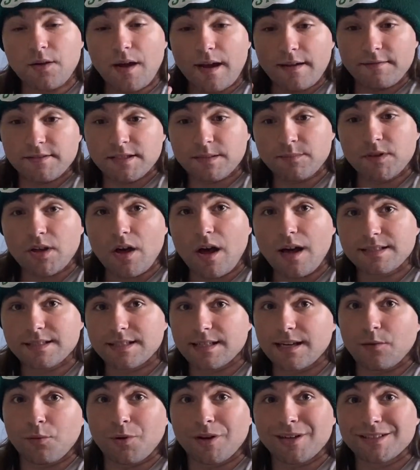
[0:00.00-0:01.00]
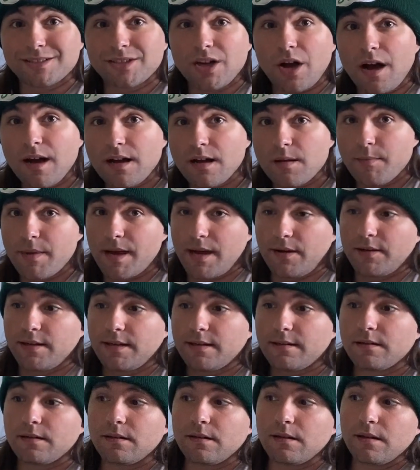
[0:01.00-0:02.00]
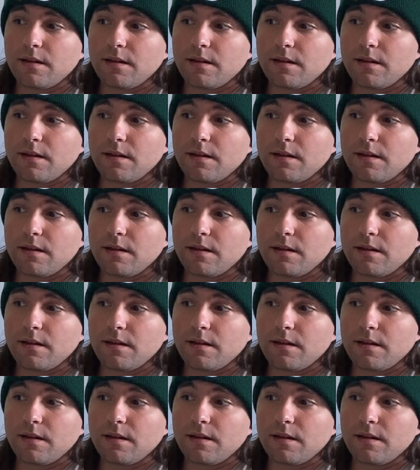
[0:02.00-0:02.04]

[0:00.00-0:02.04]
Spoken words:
So I have some thoughts and I want to talk about it.